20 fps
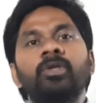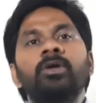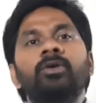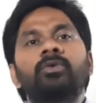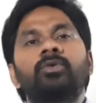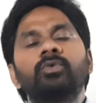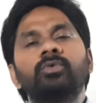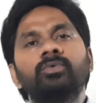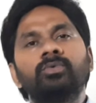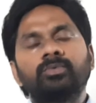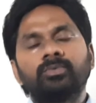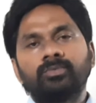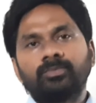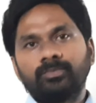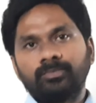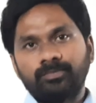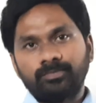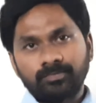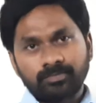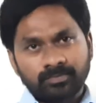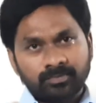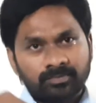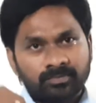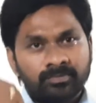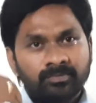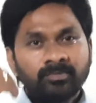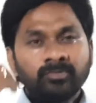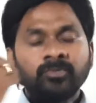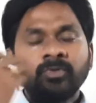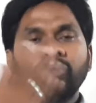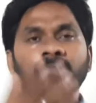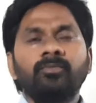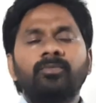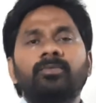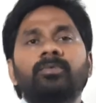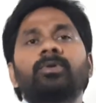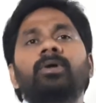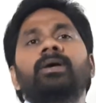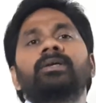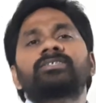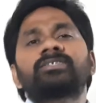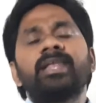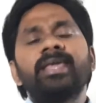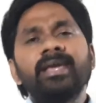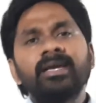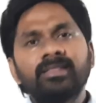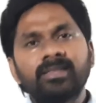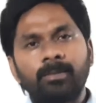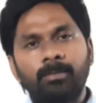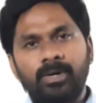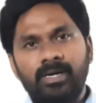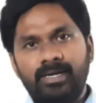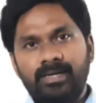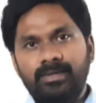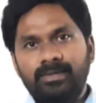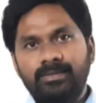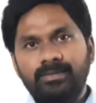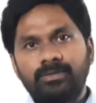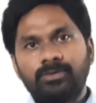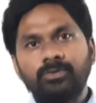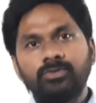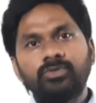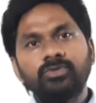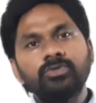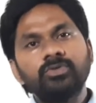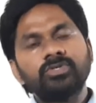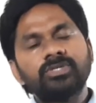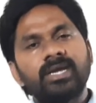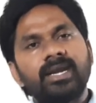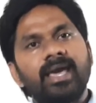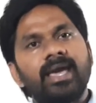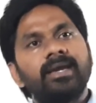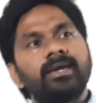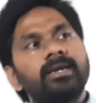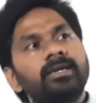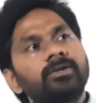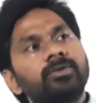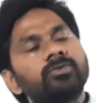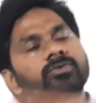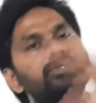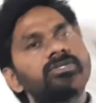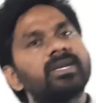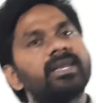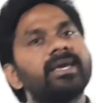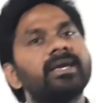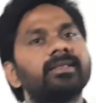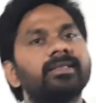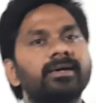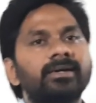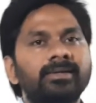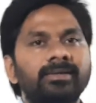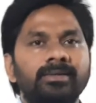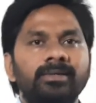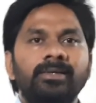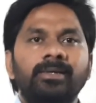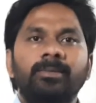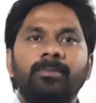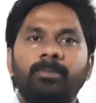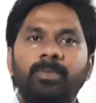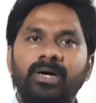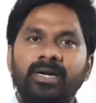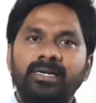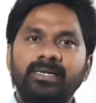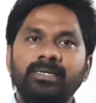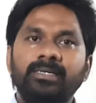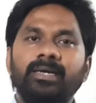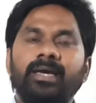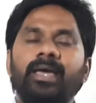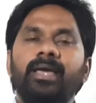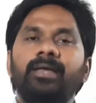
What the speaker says: to sling the bird, to choose an angle to sling the bird